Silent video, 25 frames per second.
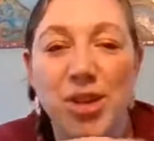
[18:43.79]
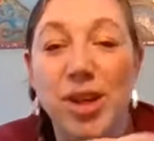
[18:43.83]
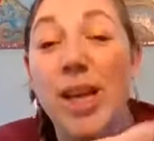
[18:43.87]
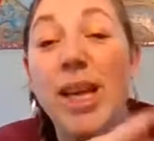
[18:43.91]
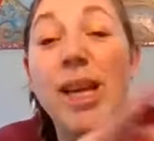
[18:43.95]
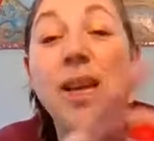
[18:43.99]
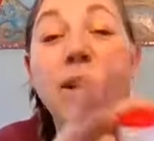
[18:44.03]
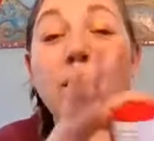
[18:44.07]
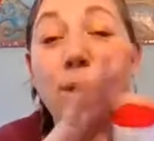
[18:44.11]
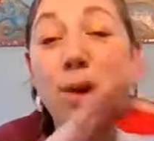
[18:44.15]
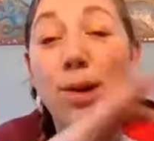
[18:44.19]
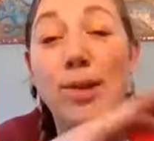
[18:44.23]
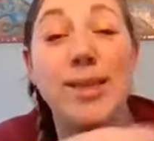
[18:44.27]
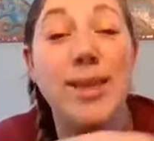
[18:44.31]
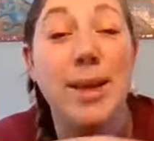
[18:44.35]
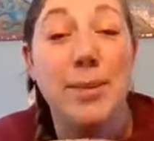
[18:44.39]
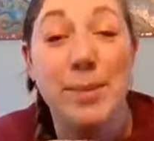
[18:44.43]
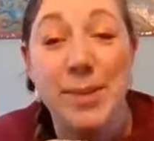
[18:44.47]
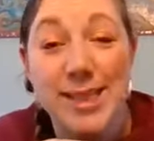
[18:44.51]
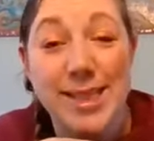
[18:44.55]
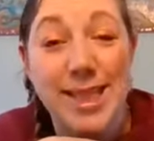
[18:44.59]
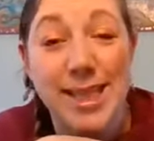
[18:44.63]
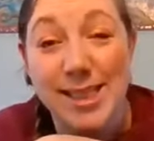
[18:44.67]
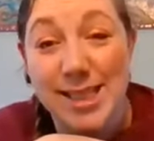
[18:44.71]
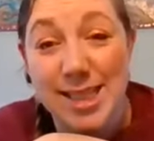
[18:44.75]
He knows I'm
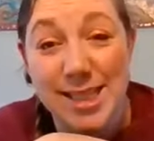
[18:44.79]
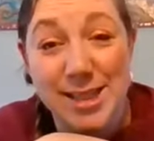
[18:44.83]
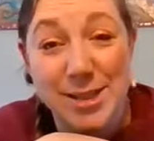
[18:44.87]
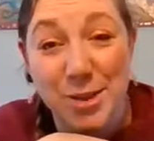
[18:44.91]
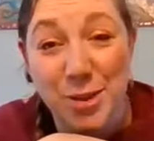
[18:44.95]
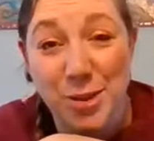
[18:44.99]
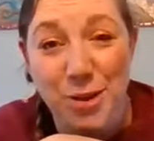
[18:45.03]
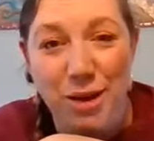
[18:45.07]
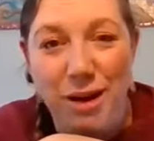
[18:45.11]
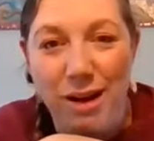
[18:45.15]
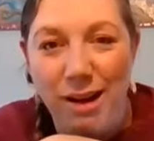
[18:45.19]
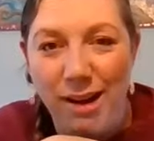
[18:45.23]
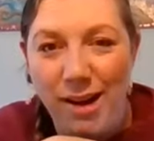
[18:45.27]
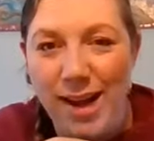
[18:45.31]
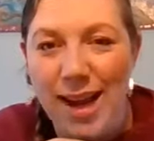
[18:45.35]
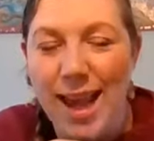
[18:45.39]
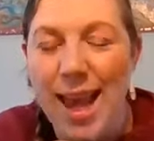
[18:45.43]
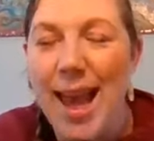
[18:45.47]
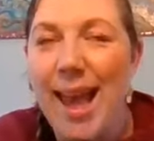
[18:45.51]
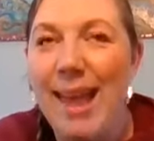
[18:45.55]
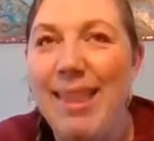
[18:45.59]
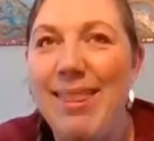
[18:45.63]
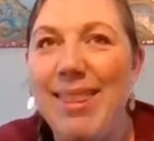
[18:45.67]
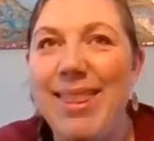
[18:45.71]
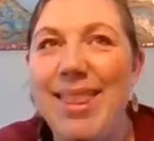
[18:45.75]
addicted to yarn,
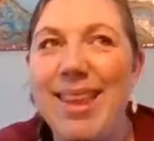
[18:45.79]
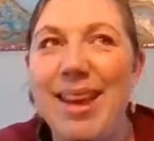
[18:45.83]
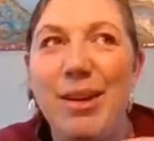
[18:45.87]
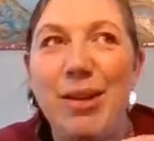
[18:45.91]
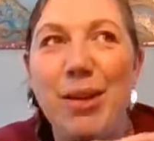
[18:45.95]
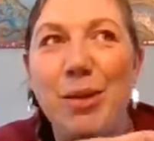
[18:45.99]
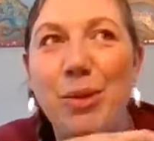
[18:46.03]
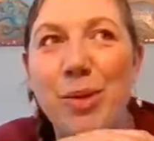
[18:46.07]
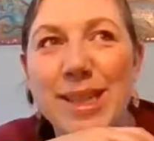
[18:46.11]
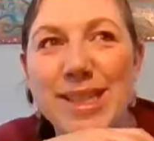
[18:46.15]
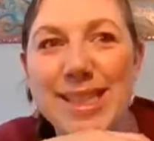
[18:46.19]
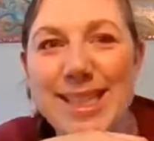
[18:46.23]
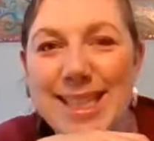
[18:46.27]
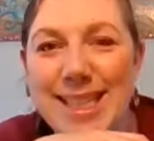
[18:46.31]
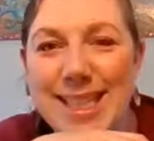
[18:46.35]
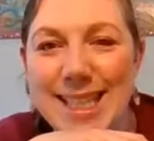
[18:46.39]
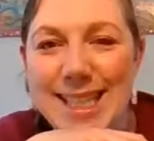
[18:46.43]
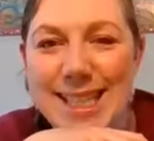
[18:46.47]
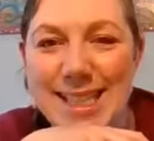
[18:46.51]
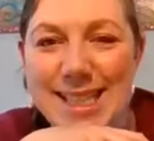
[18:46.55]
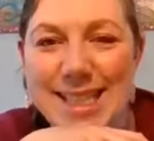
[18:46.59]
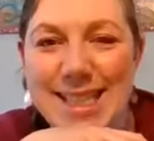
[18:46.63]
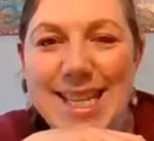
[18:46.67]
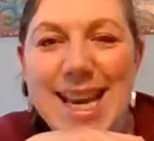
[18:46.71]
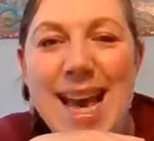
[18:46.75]
and the other one
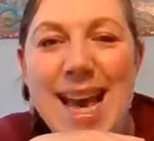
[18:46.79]
didn't.